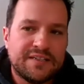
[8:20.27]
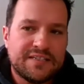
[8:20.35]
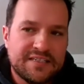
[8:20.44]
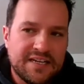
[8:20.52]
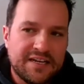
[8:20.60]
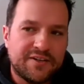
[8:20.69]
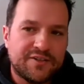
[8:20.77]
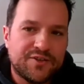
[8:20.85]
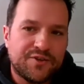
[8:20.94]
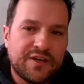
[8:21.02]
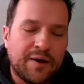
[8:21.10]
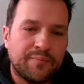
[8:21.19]
sinners
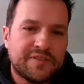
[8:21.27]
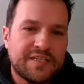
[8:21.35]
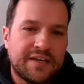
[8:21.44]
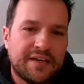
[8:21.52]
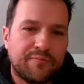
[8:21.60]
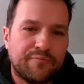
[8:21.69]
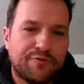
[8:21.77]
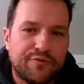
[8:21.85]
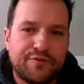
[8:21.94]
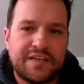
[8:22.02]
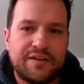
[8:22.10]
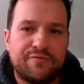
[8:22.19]
who come to him for
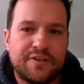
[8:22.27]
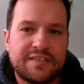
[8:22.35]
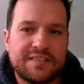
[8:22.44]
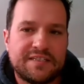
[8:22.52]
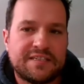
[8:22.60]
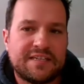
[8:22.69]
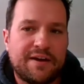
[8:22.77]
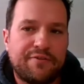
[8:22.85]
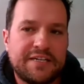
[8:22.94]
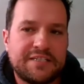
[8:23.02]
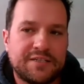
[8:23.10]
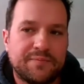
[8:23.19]
forgiveness and
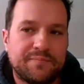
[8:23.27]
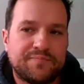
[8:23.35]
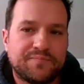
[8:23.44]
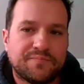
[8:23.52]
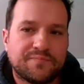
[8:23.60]
salvation.